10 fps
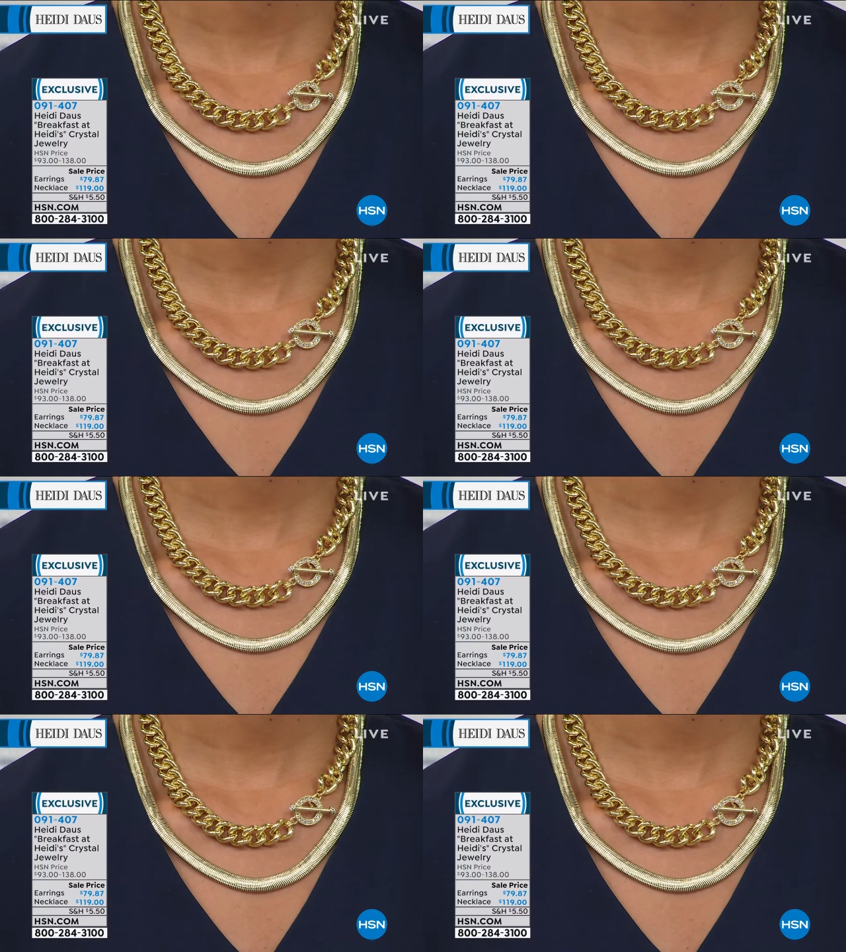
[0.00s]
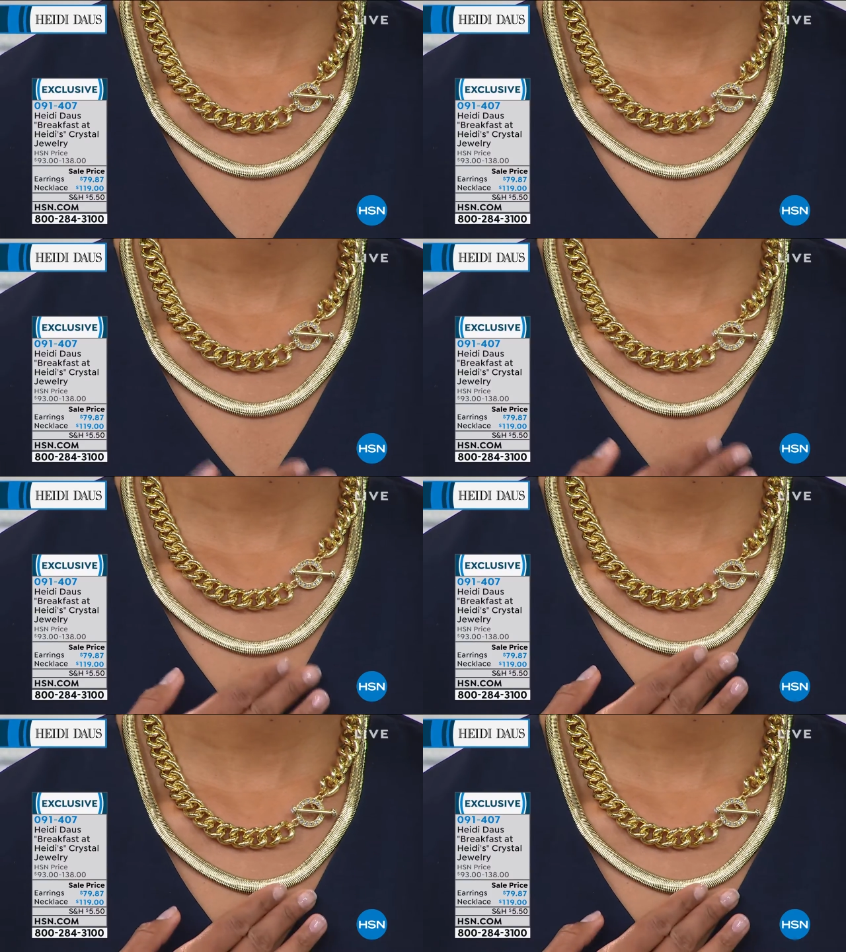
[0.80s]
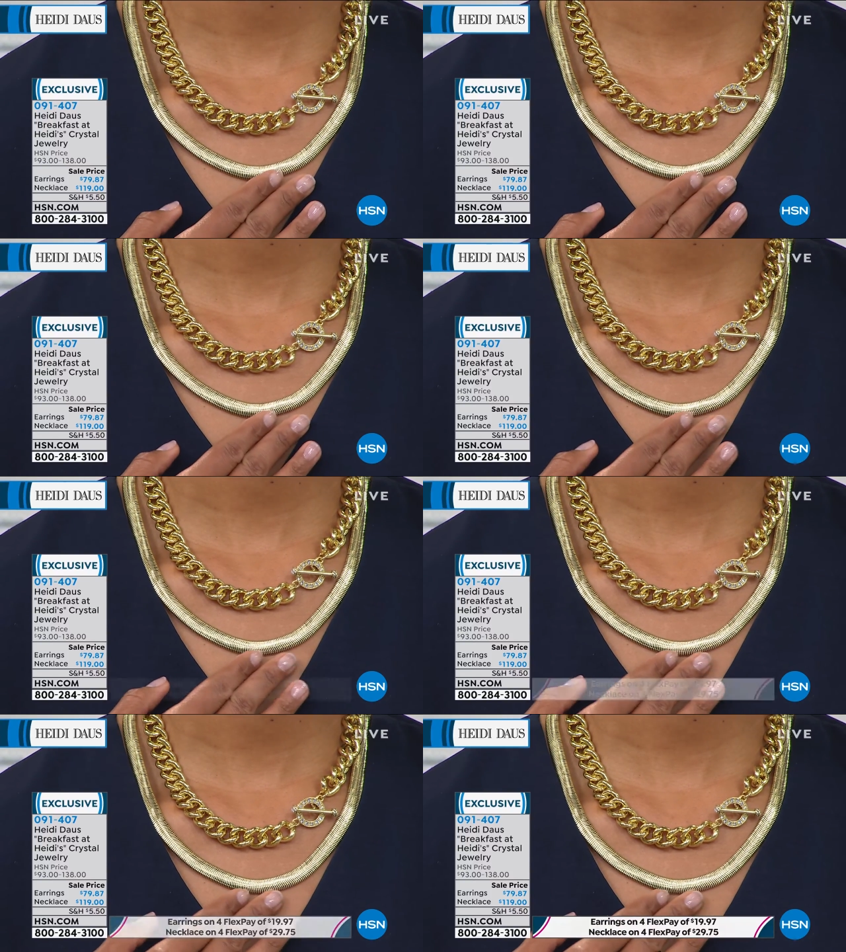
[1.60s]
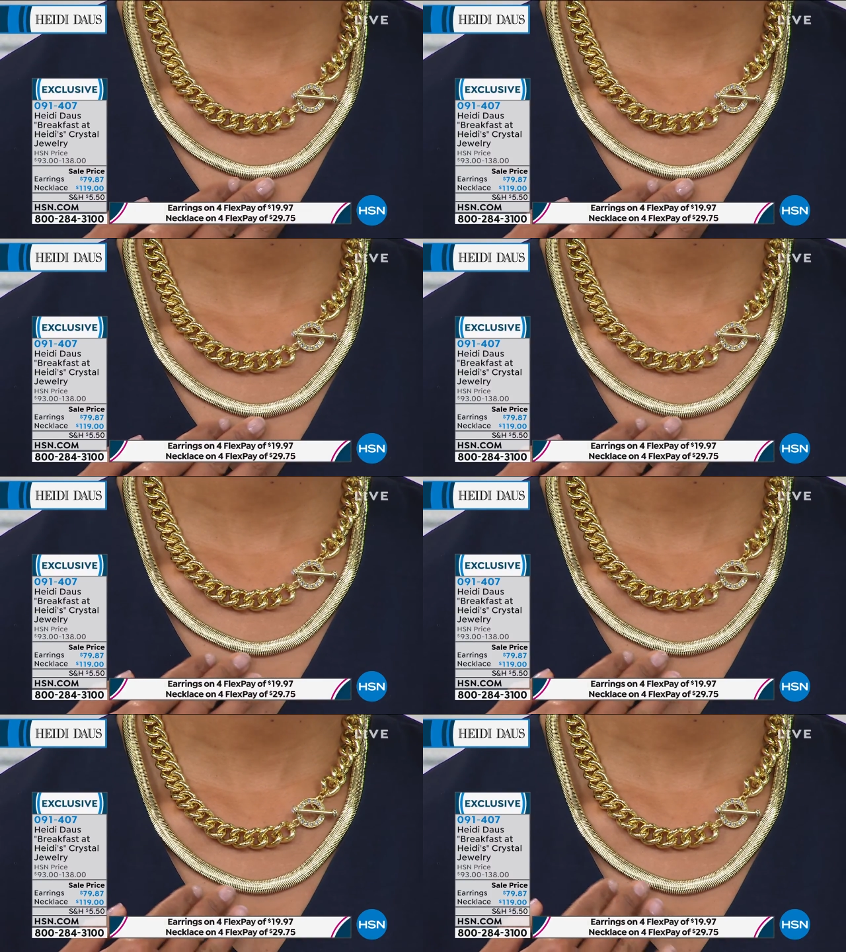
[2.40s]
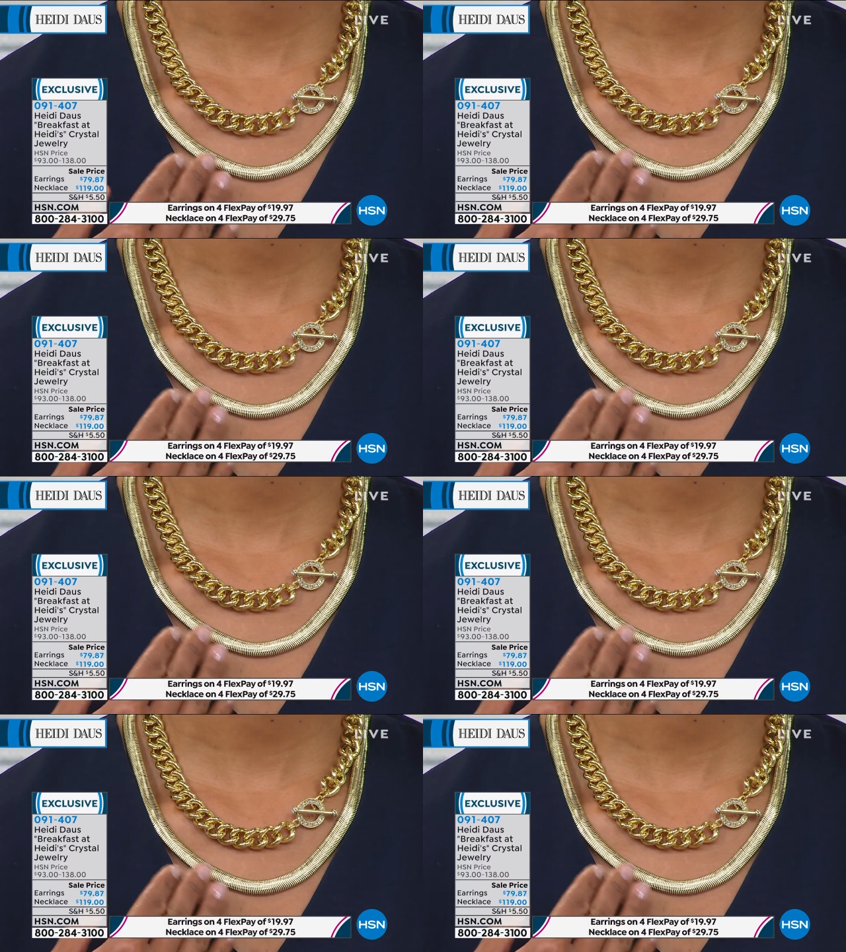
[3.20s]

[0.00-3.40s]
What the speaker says: No face is visible, so there are no lips to read.